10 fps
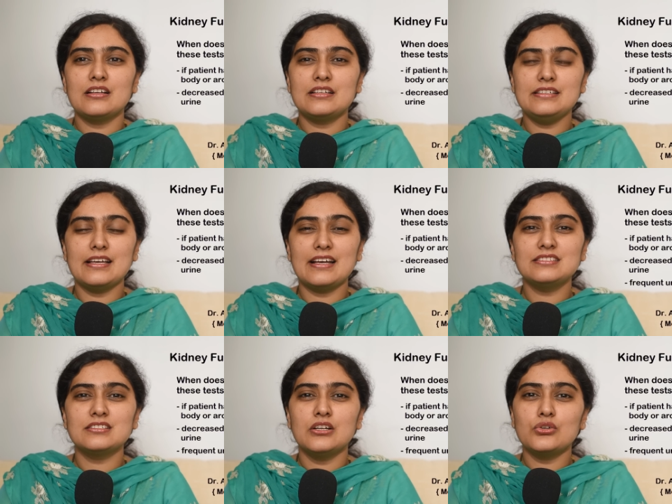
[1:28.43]
he
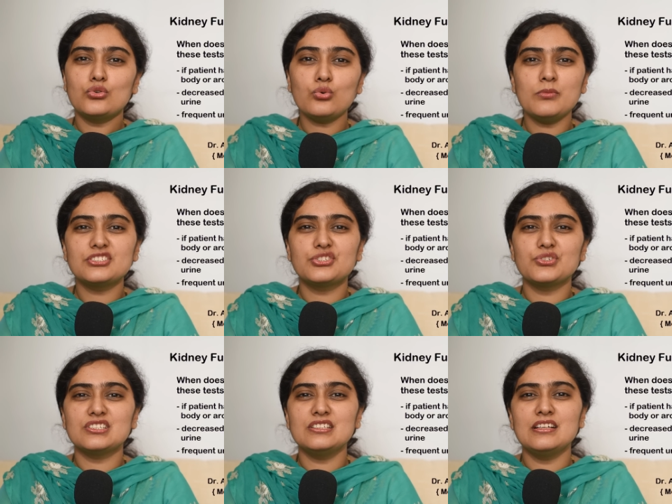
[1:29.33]
has too much
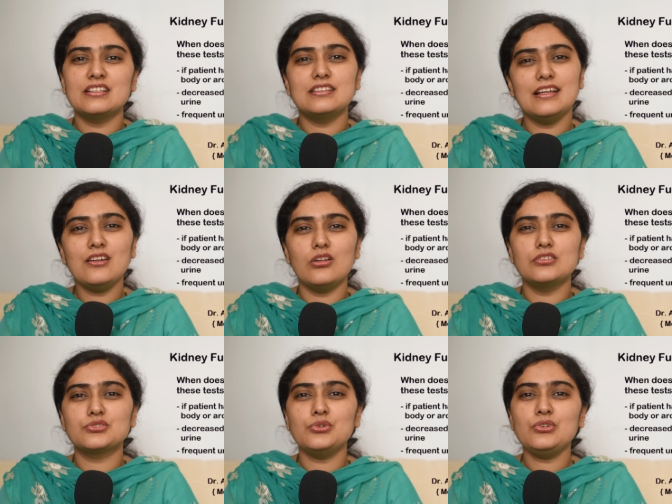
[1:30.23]
urine, then
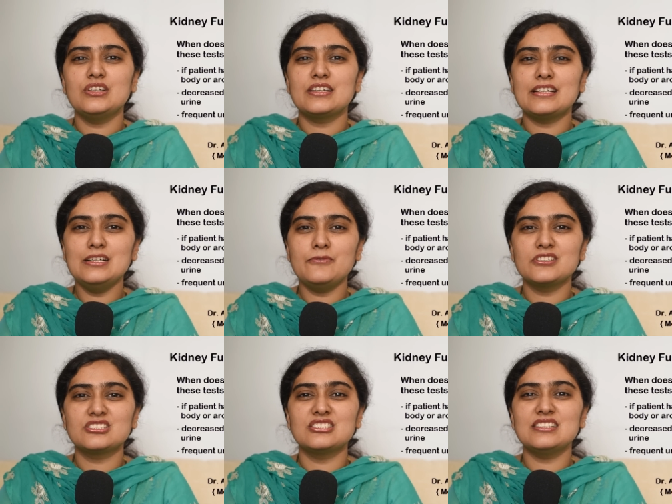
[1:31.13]
also kidney
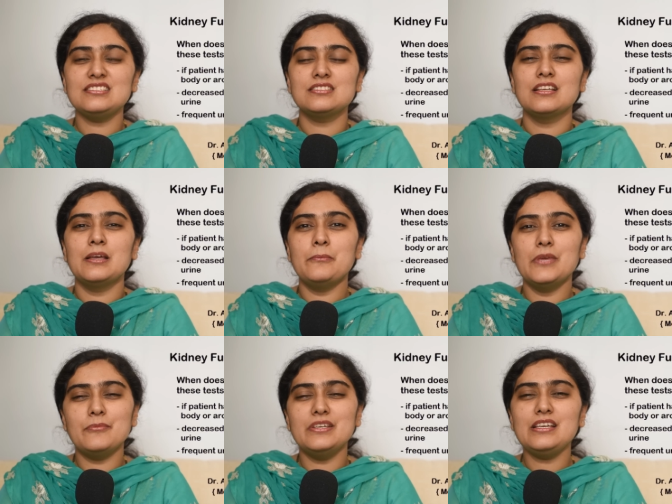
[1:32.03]
function tests
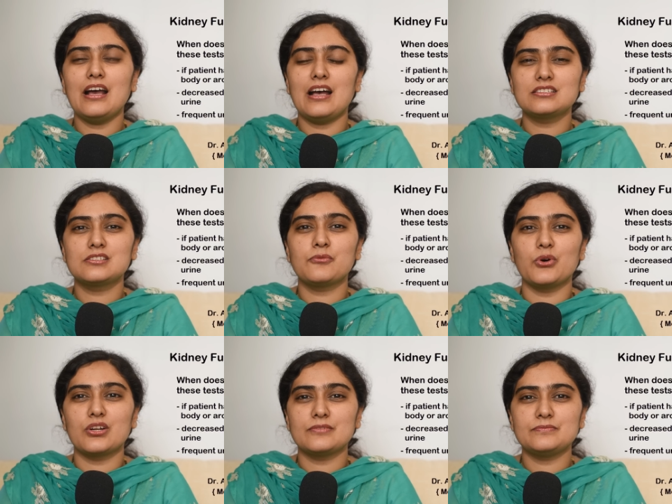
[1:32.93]
may be asked
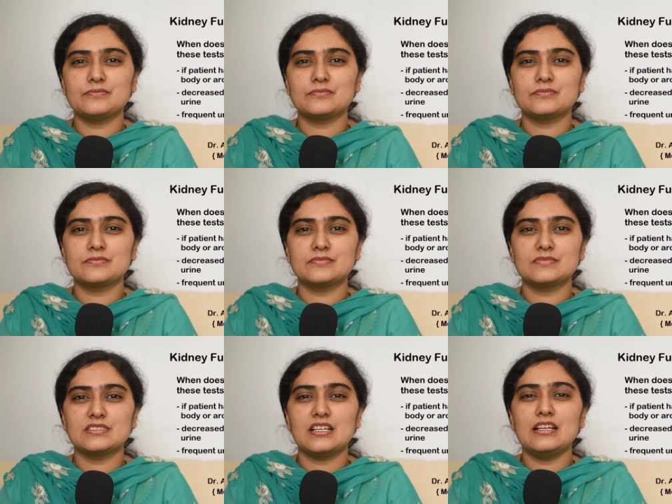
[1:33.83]
for.
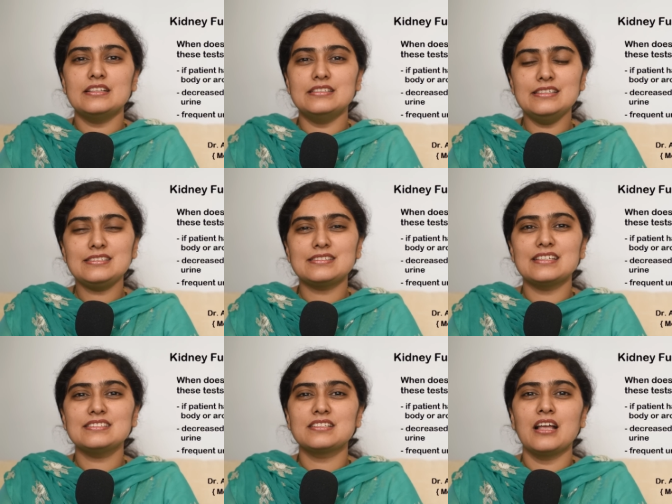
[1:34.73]
These
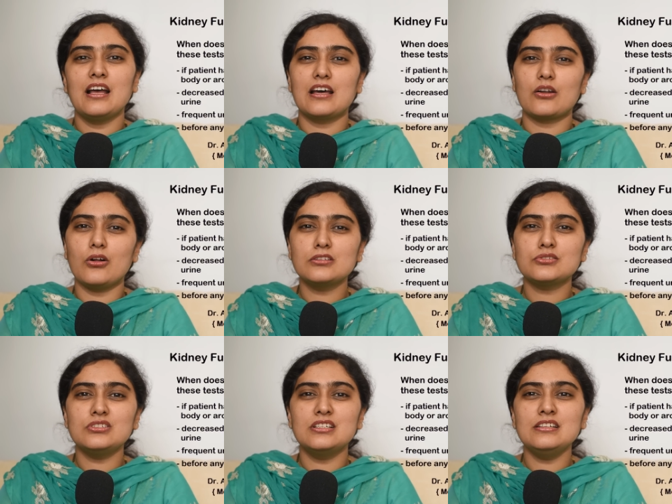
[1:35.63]
tests are
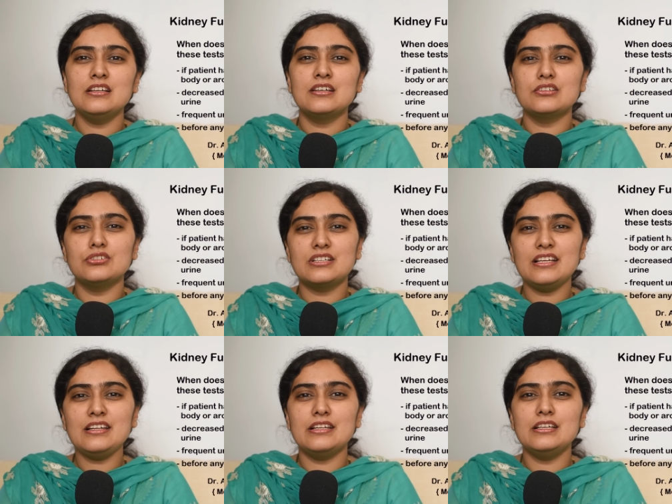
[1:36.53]
also done
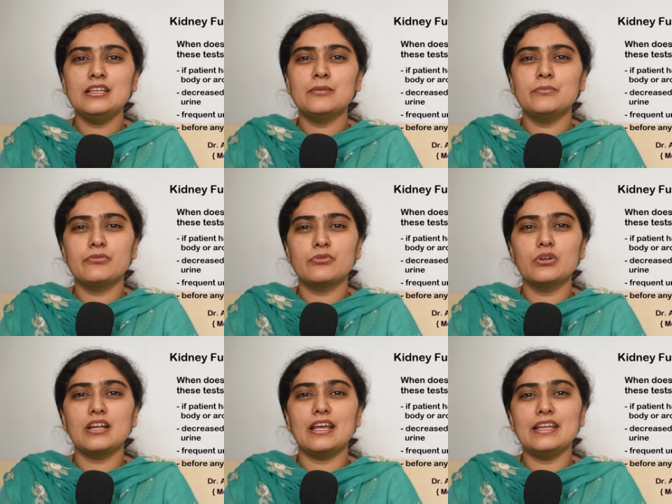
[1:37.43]
routinely
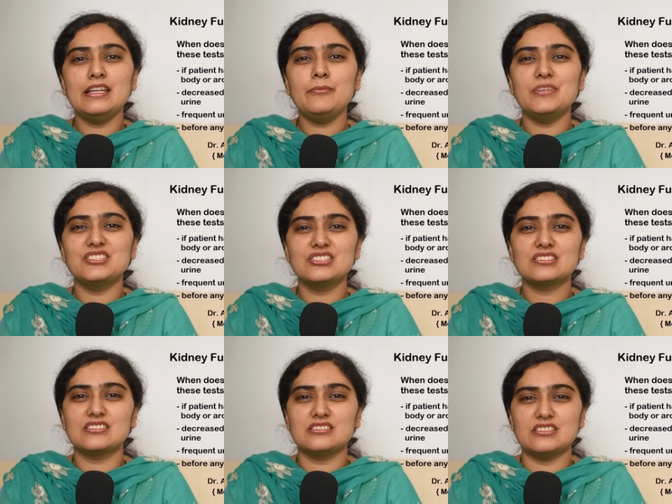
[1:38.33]
before any major
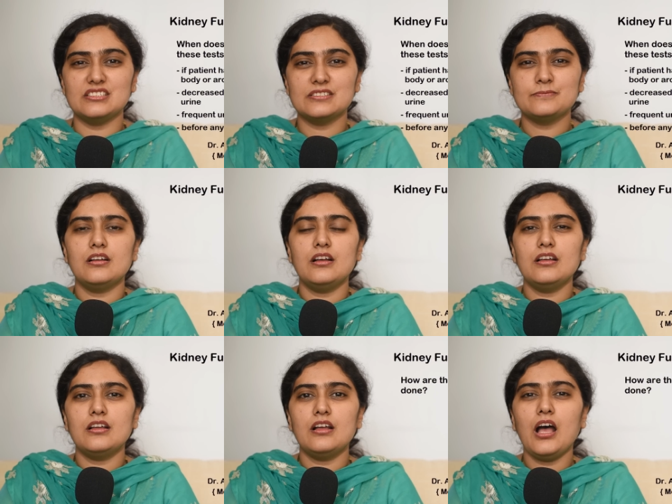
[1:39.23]
surgery.
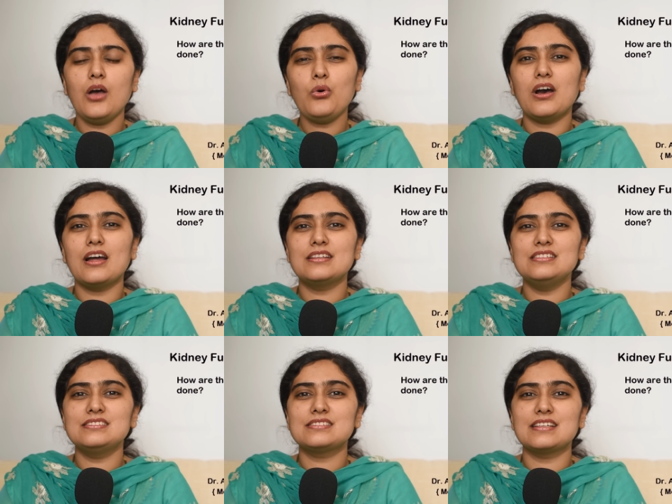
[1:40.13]
How are
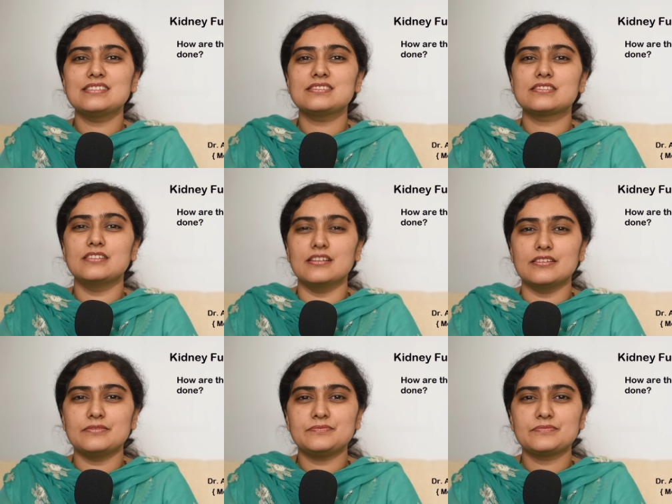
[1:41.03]
these tests done?